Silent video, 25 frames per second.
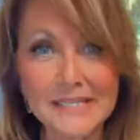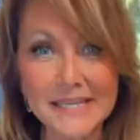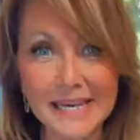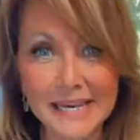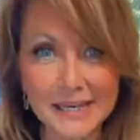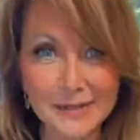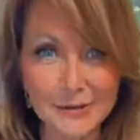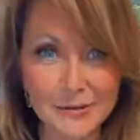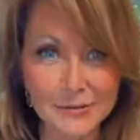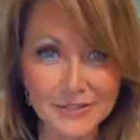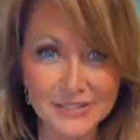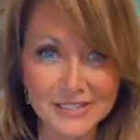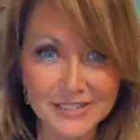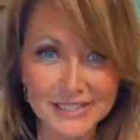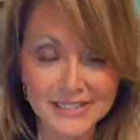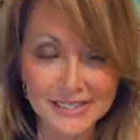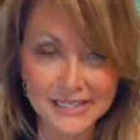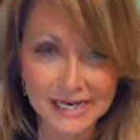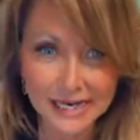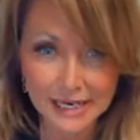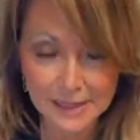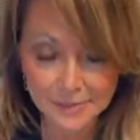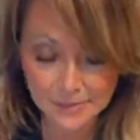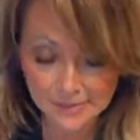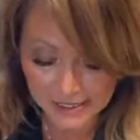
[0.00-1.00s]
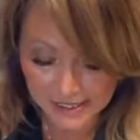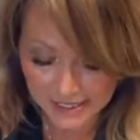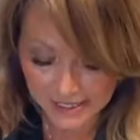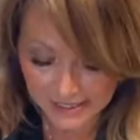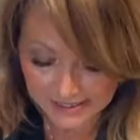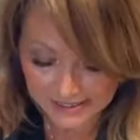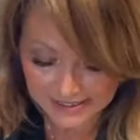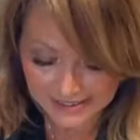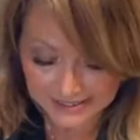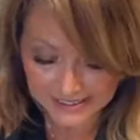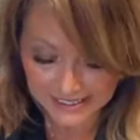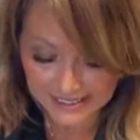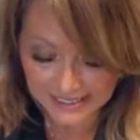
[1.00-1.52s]
potatoes today
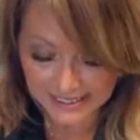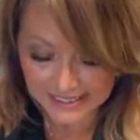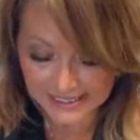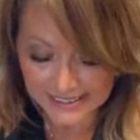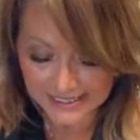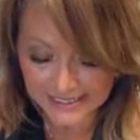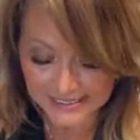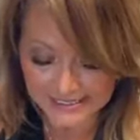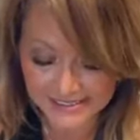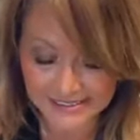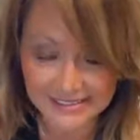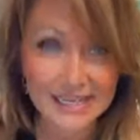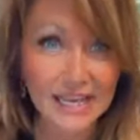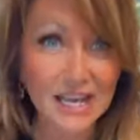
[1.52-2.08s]
because it is